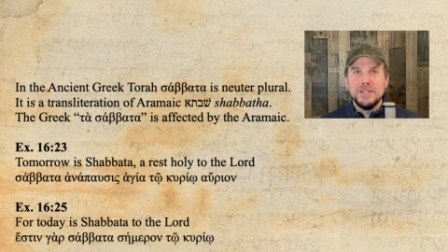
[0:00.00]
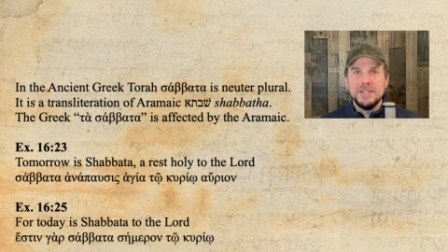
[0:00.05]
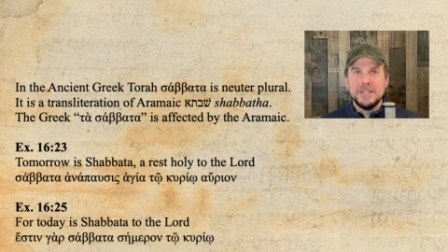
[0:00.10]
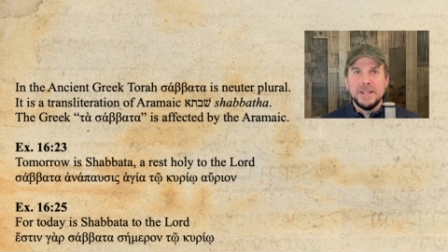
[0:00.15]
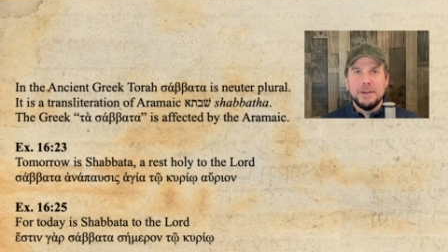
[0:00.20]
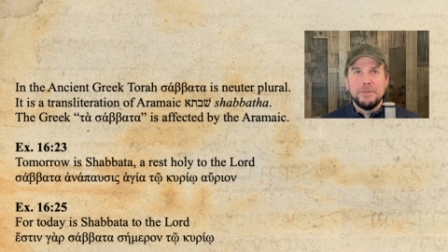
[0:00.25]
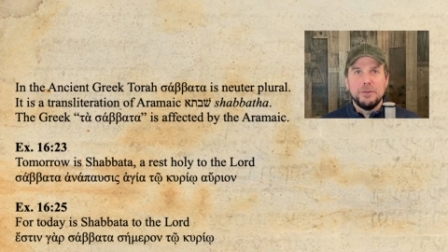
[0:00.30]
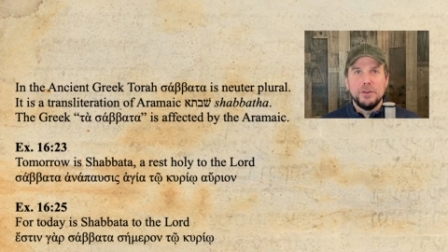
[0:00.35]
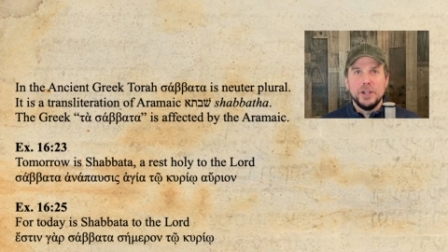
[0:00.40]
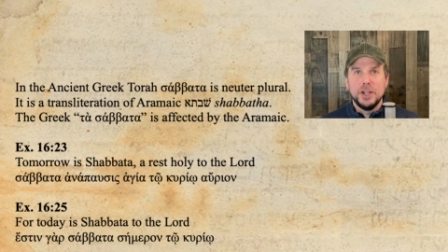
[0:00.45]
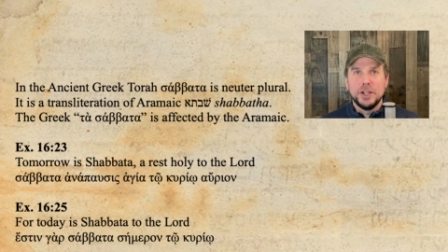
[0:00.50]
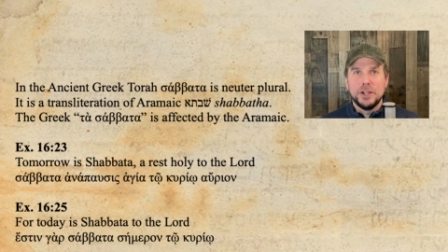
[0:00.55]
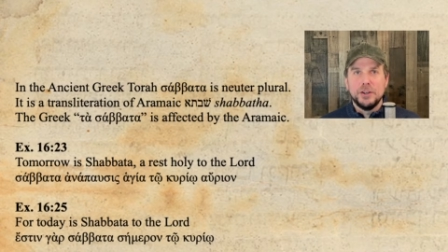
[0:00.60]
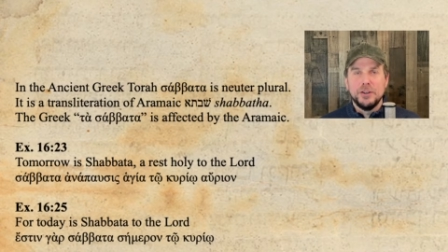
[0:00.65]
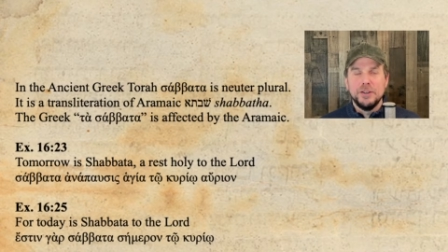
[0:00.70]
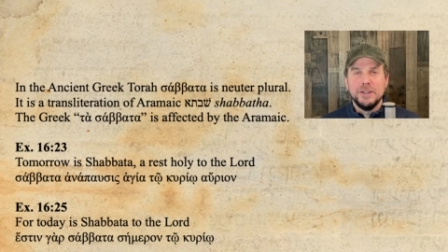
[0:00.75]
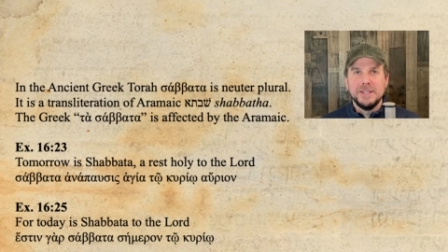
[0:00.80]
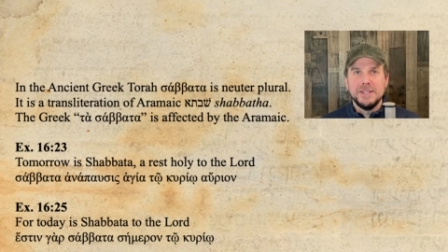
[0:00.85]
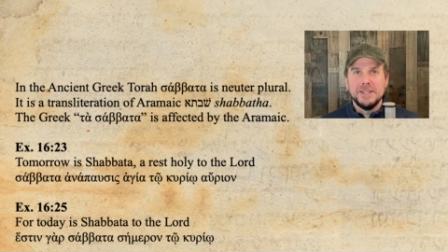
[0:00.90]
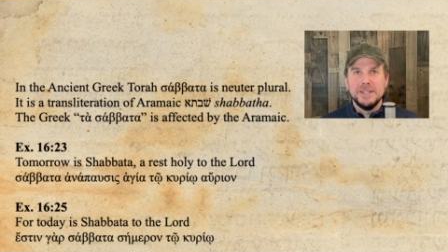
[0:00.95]
several
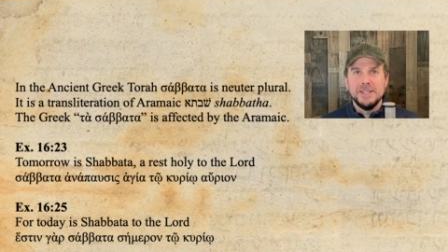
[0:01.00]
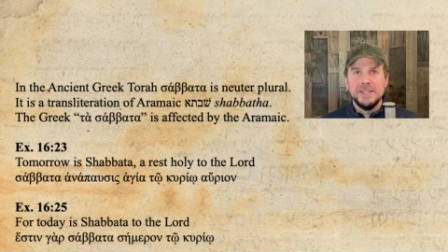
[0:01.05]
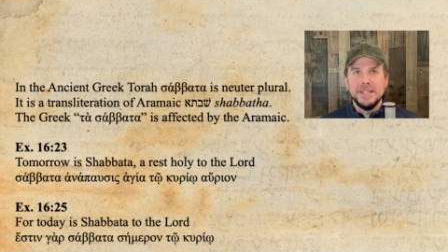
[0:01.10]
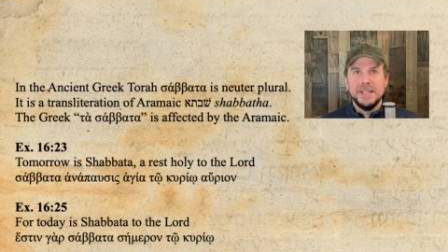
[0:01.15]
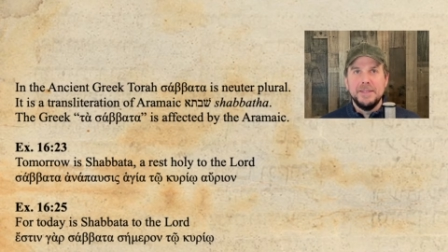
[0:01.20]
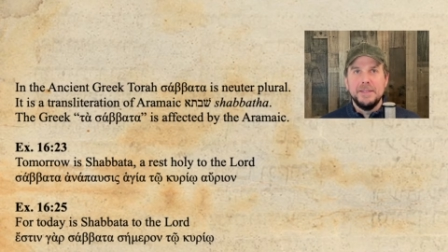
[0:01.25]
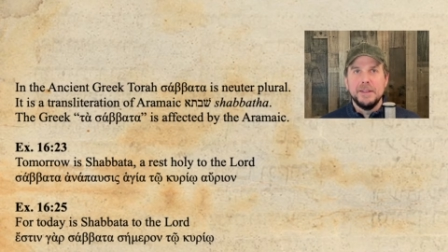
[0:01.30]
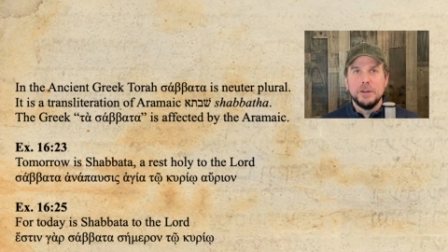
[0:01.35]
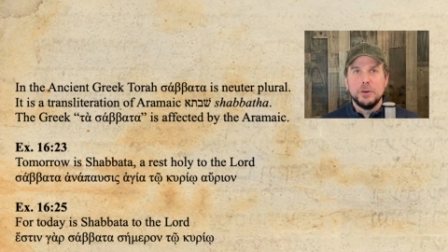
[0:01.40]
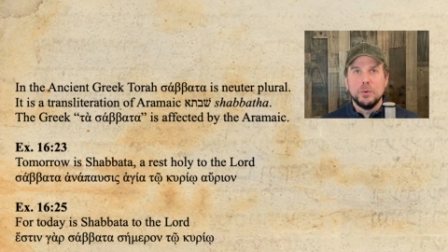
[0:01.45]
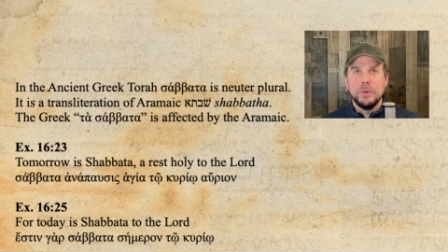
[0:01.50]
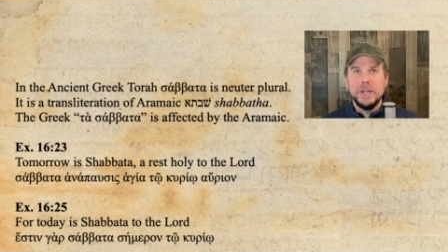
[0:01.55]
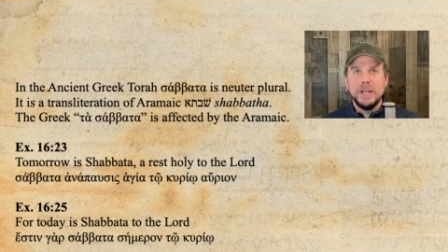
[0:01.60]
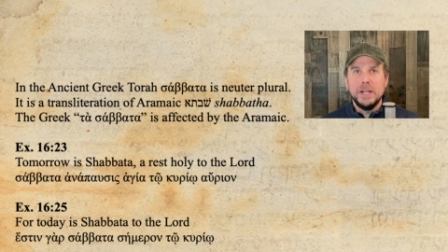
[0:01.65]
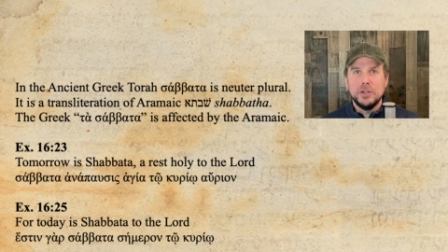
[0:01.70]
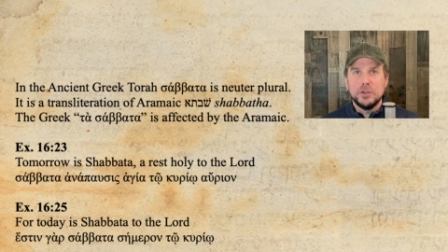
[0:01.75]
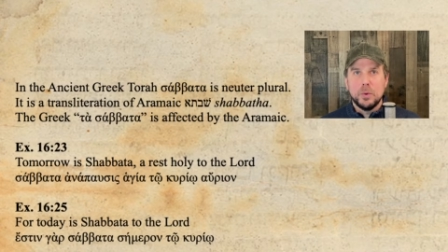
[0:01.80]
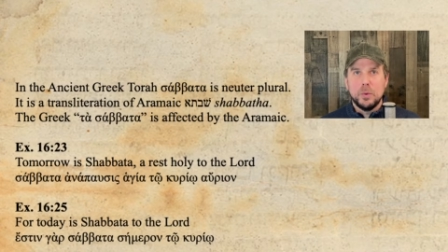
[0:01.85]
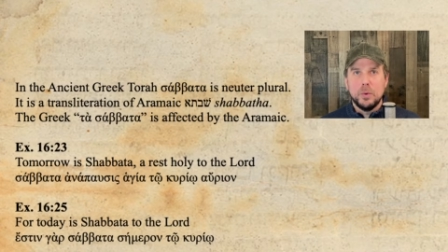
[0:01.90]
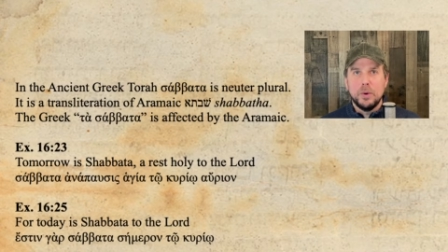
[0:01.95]
occurrences in the
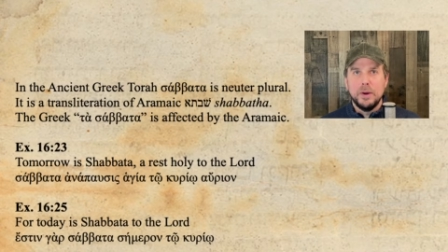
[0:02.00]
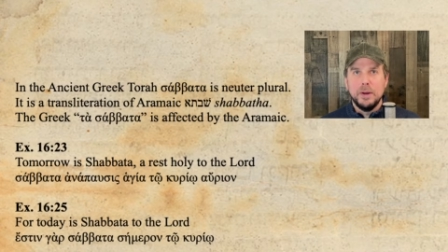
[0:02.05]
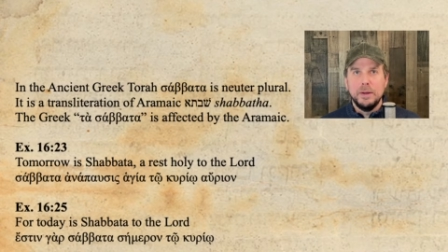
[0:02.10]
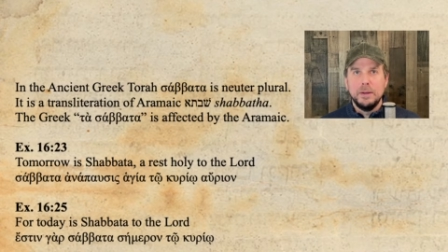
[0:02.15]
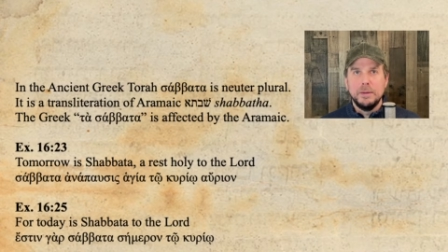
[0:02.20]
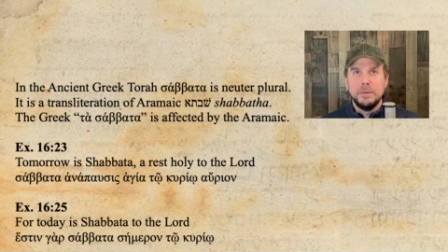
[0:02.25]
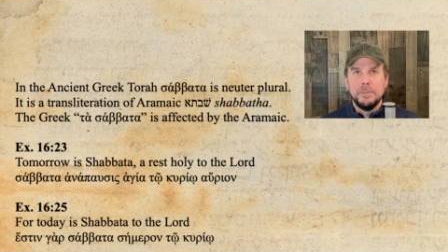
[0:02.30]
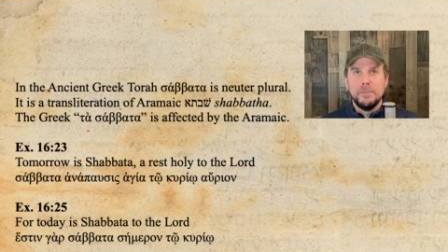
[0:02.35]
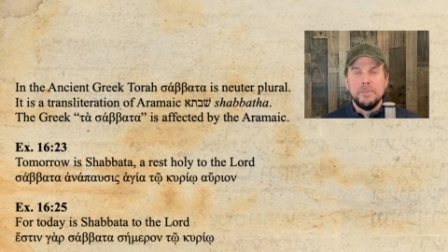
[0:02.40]
Greek Torah